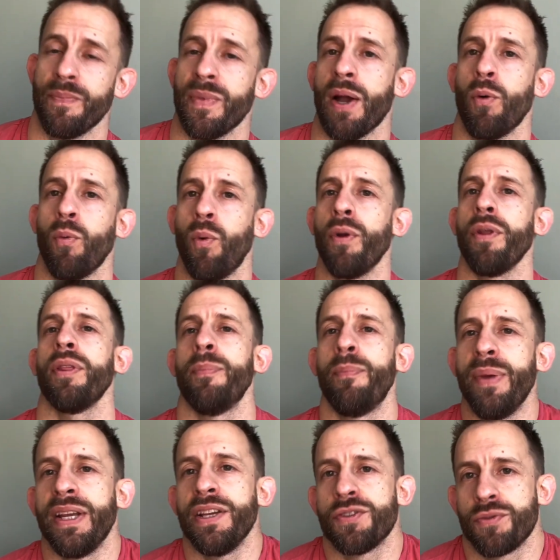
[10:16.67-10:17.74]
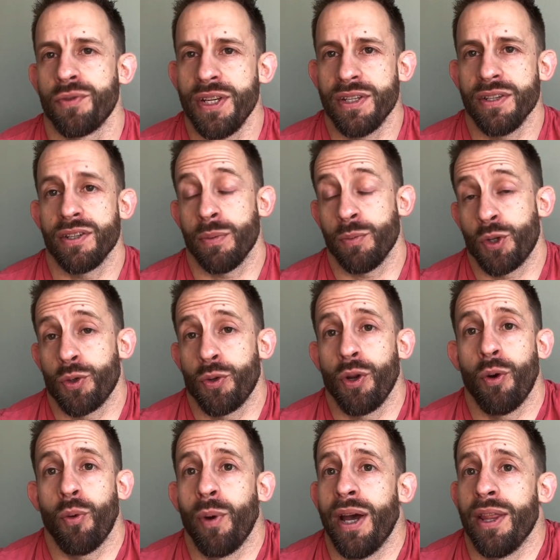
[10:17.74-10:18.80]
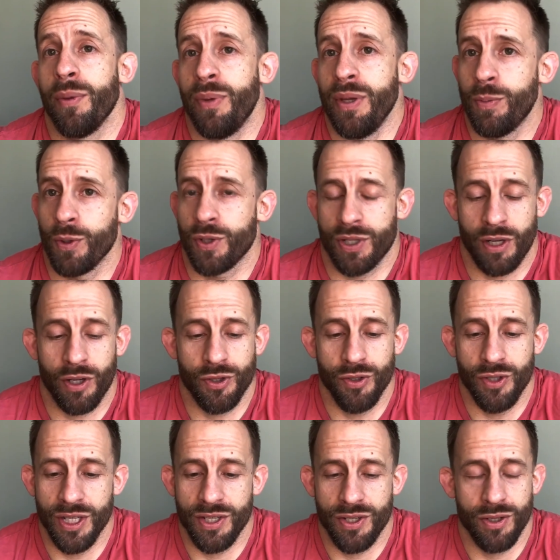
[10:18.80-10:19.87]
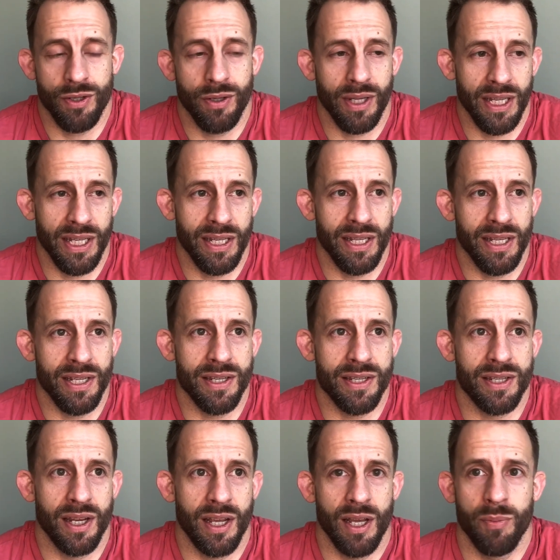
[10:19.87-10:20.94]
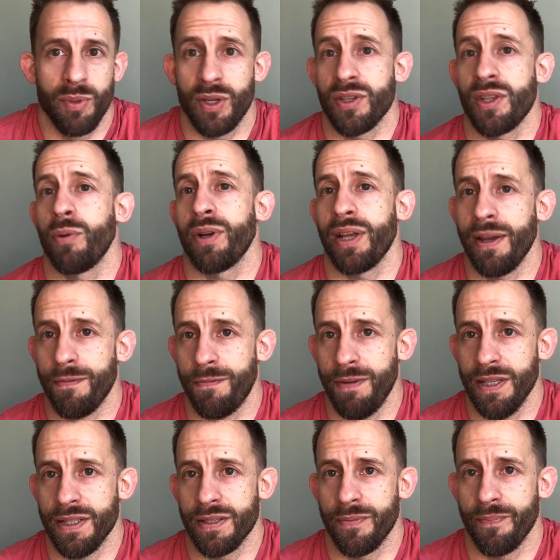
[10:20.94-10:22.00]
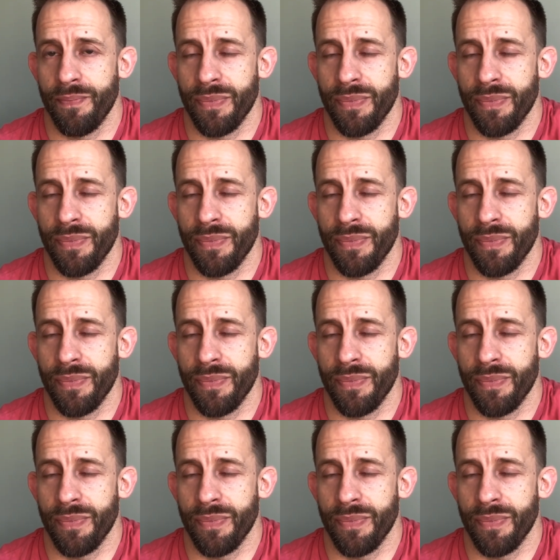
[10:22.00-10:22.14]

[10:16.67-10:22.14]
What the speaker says: Now, one of the biggest reasons I'm sure you're aware that people start jiu-jitsu is because they want to get fit.